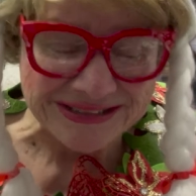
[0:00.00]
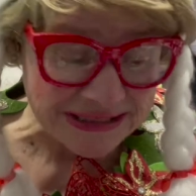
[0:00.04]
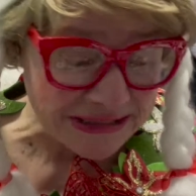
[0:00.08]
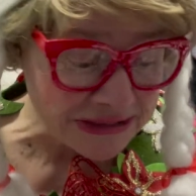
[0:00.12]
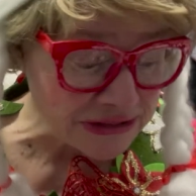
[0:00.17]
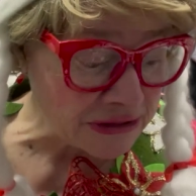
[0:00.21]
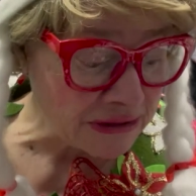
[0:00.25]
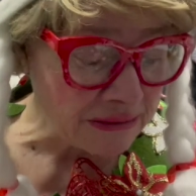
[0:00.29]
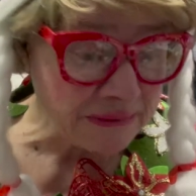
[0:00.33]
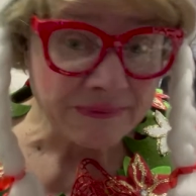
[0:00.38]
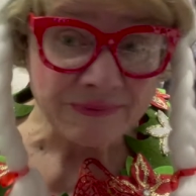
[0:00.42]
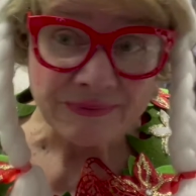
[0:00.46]

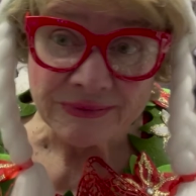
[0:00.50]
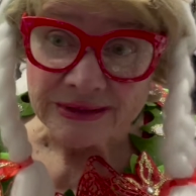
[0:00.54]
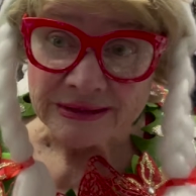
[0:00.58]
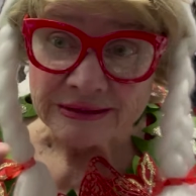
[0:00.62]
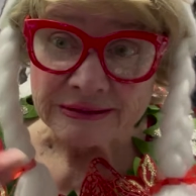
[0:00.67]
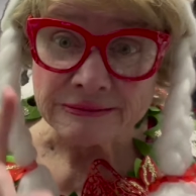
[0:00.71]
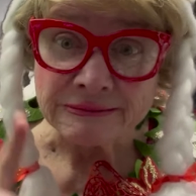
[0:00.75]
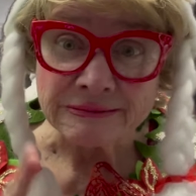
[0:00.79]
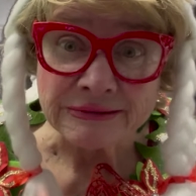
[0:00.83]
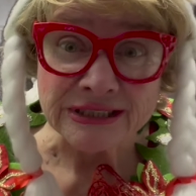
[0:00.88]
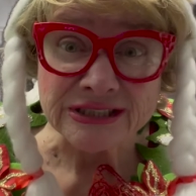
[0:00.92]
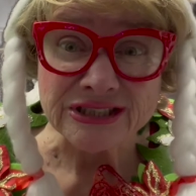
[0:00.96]
And
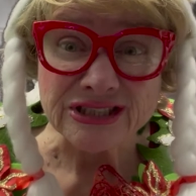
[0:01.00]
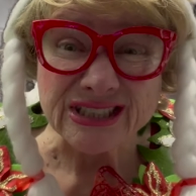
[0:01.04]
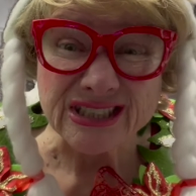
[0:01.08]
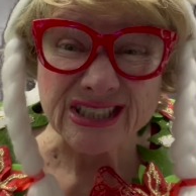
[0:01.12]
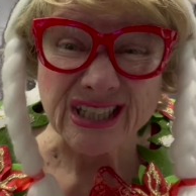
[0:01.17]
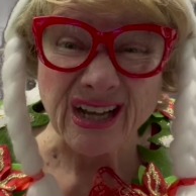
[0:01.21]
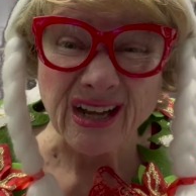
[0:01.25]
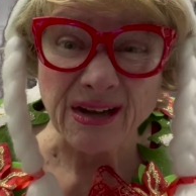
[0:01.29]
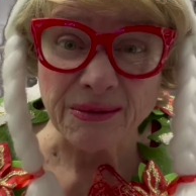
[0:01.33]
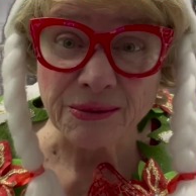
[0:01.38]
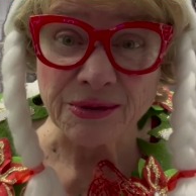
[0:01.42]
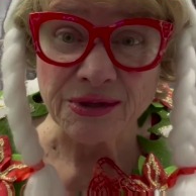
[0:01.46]
this is
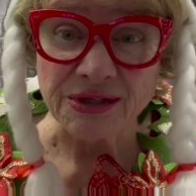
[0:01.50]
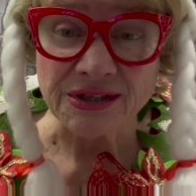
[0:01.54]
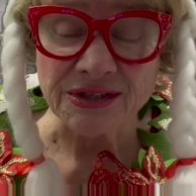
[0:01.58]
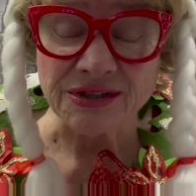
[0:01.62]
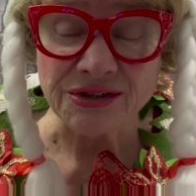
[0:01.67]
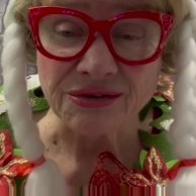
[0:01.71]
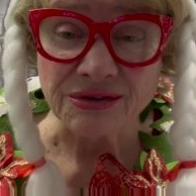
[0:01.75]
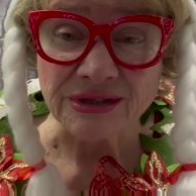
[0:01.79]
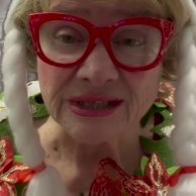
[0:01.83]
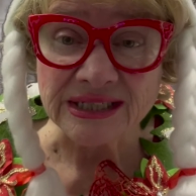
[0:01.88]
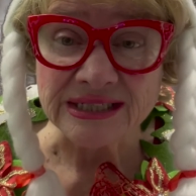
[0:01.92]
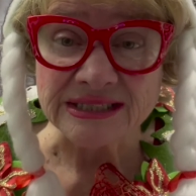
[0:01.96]
how I'm going to
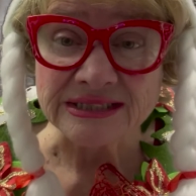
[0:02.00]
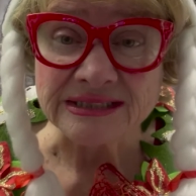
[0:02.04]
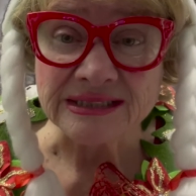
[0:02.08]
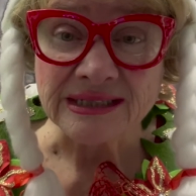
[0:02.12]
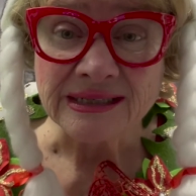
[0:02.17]
do it because,